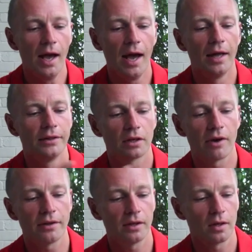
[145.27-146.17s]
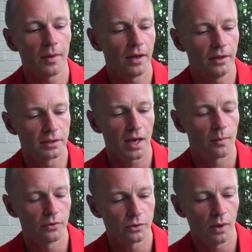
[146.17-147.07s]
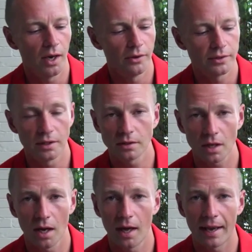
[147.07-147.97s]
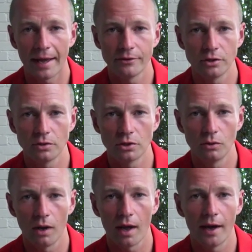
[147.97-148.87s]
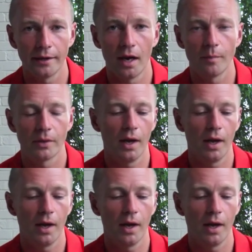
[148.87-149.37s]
And the great thing about this camera as well is it allows you to line up